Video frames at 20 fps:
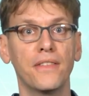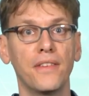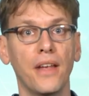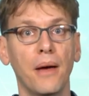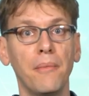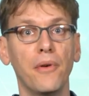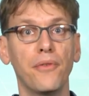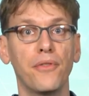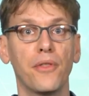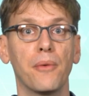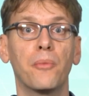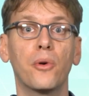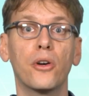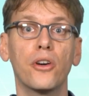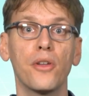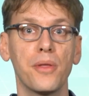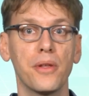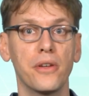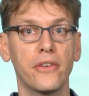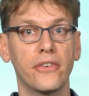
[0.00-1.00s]
some of the
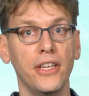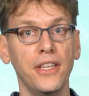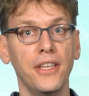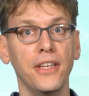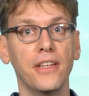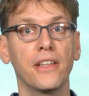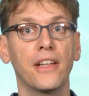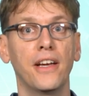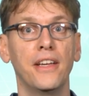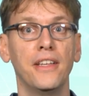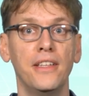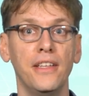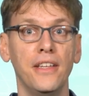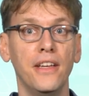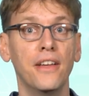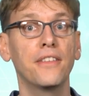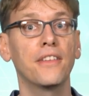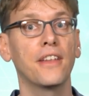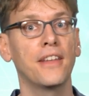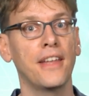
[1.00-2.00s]
more theoretical
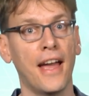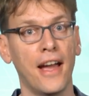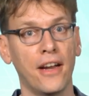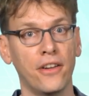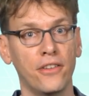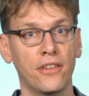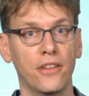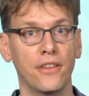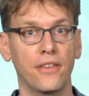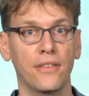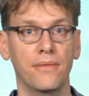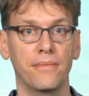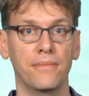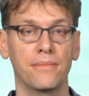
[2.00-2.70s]
ideas in action.